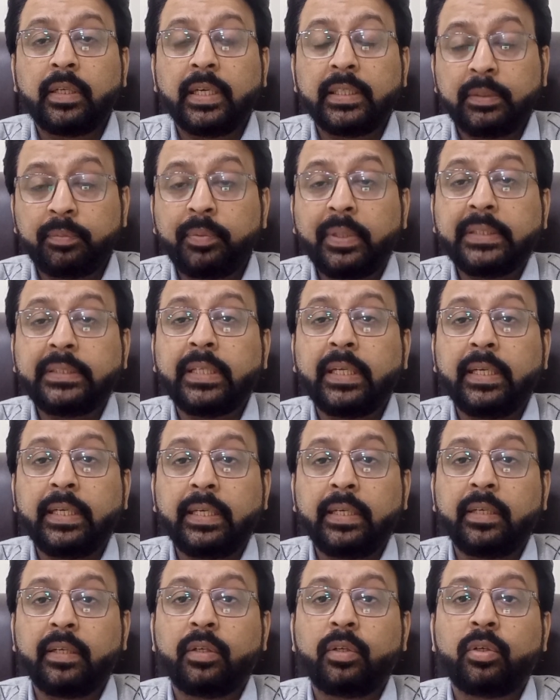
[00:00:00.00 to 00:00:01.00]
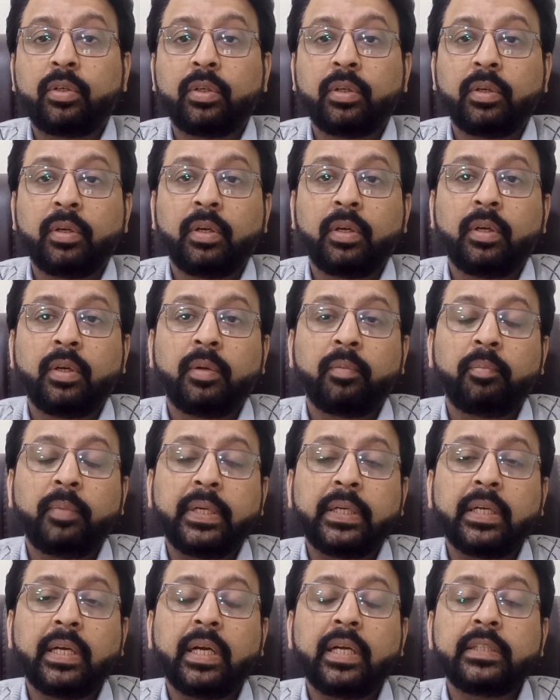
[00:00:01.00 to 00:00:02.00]
especially
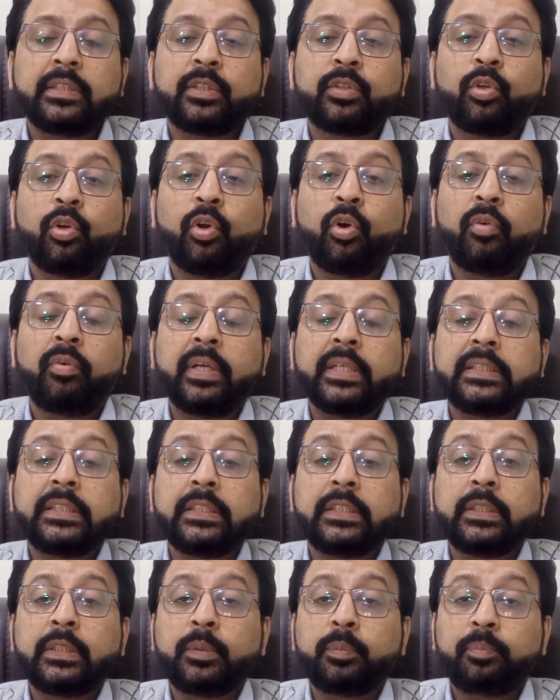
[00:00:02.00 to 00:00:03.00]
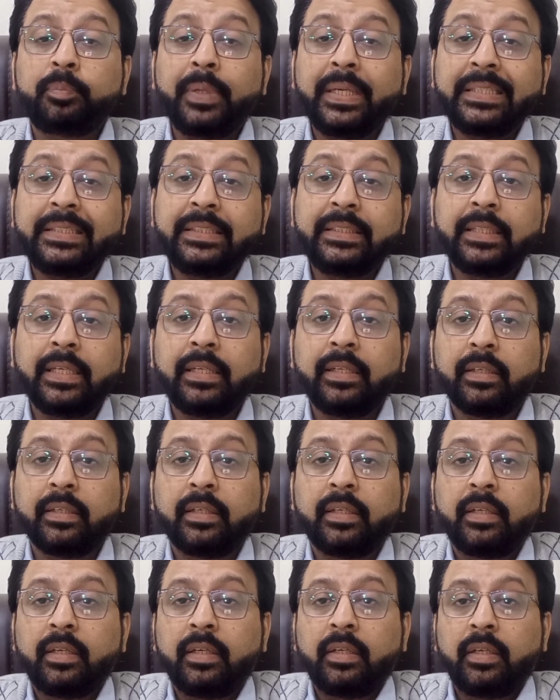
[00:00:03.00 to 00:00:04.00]
because clove has
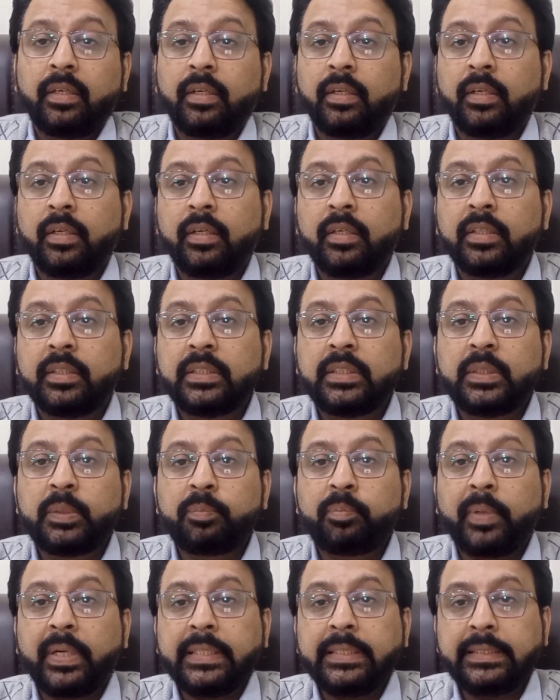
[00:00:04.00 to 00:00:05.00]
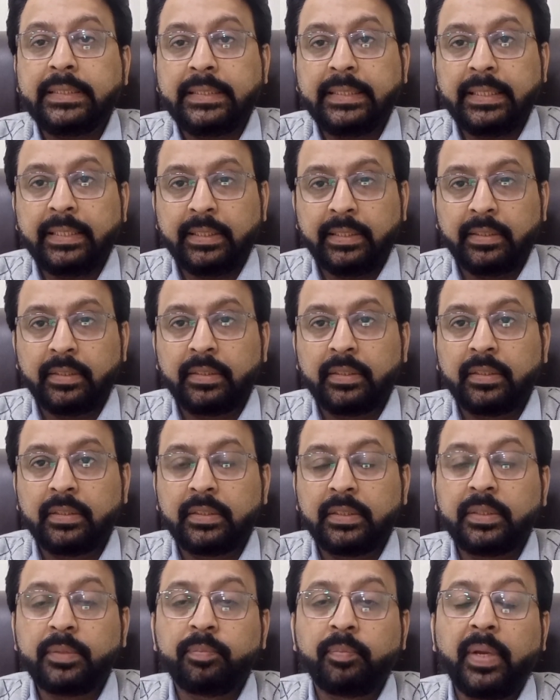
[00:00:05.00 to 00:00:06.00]
special spicy
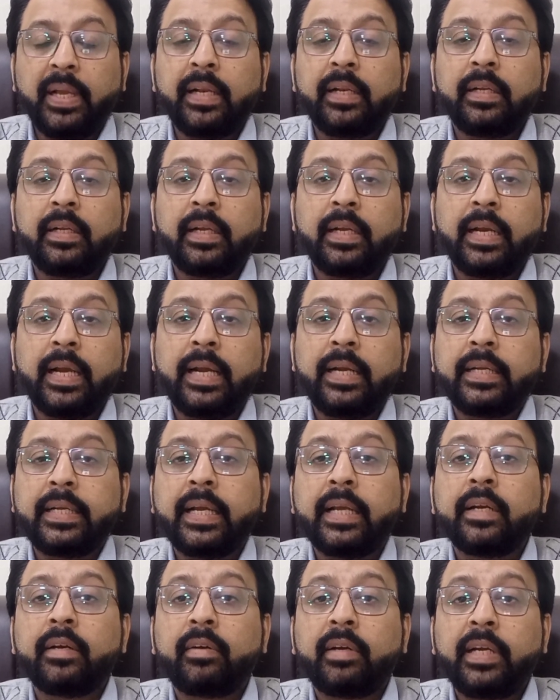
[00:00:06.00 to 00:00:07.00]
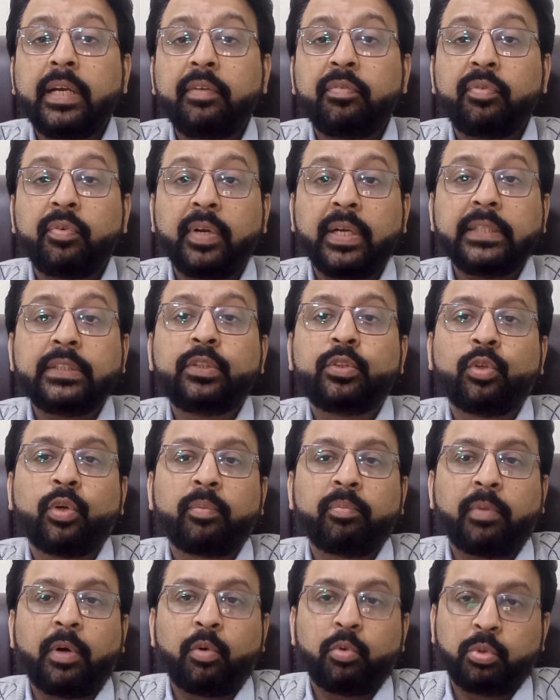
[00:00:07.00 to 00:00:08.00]
smell and can refresh your
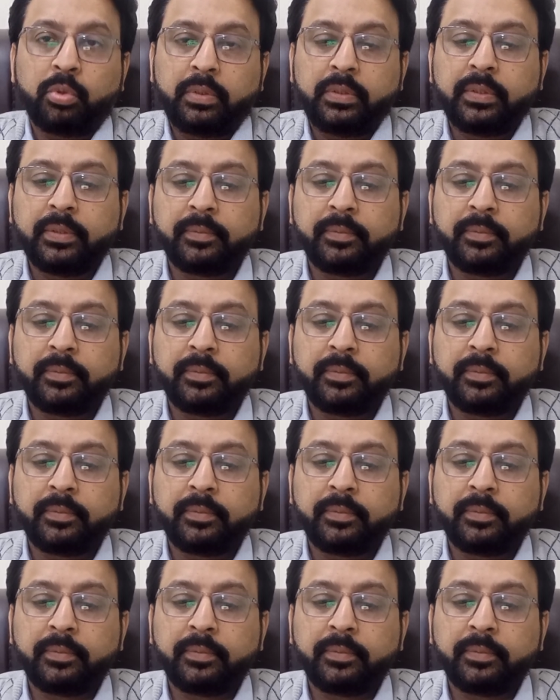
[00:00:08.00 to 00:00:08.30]
mouth.